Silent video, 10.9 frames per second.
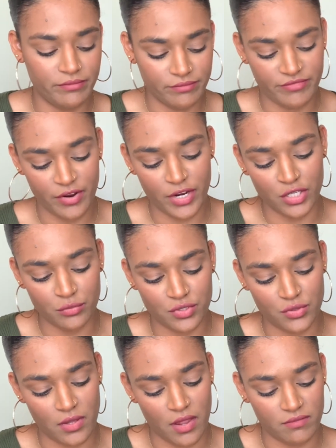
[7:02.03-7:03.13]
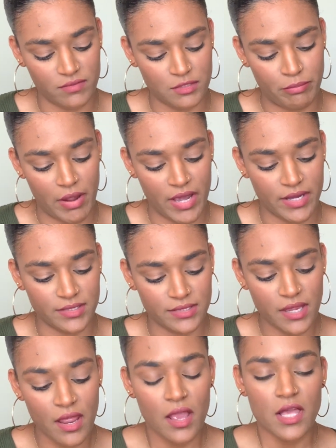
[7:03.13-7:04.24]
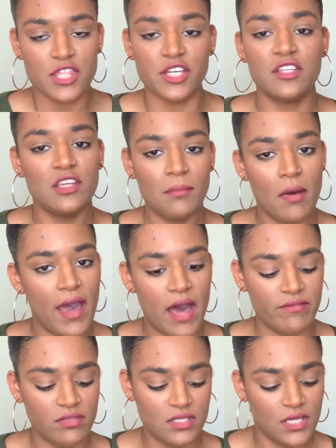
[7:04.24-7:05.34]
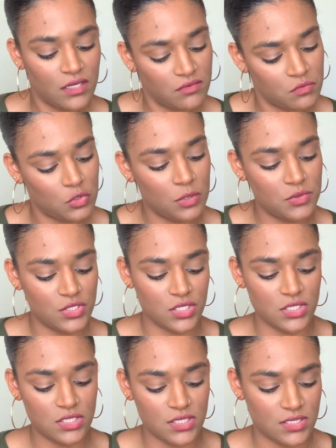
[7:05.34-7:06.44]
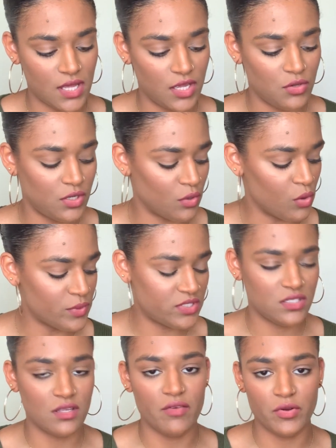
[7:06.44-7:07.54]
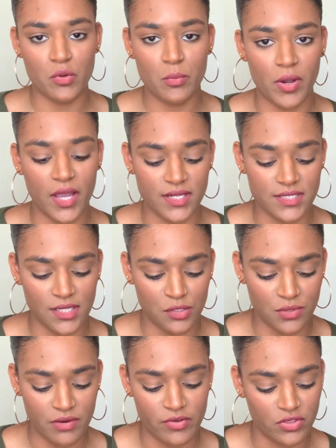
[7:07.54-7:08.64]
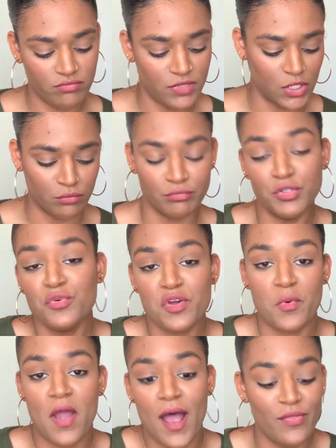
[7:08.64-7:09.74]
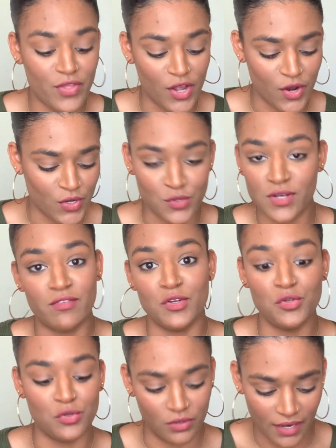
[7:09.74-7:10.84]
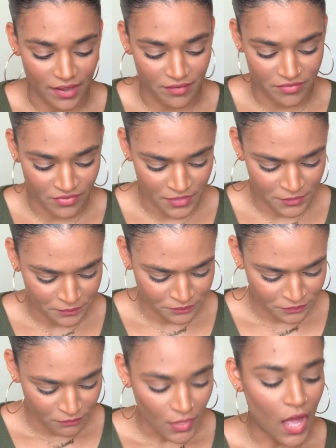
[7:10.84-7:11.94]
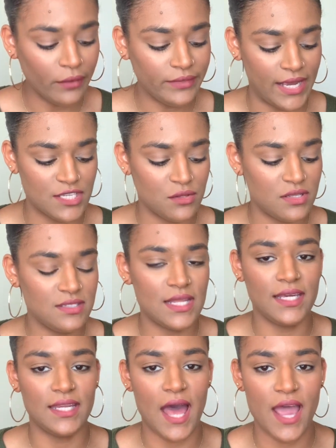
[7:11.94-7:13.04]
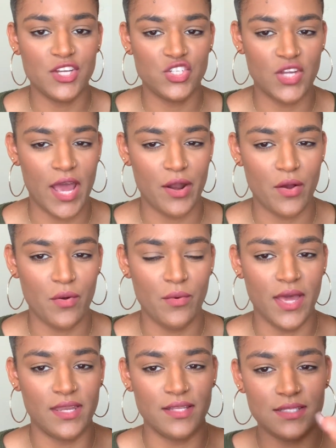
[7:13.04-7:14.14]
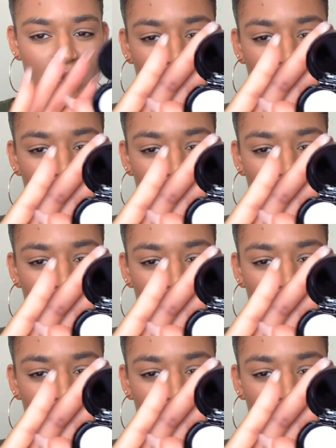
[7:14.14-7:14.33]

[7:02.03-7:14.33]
very new to a lot of these brands. The good thing about having these kind of subscriptions is that you can always discover new brands that you never, knew they were out there or you never knew you'd love. Okay, so this is like an eyeshadow and it's like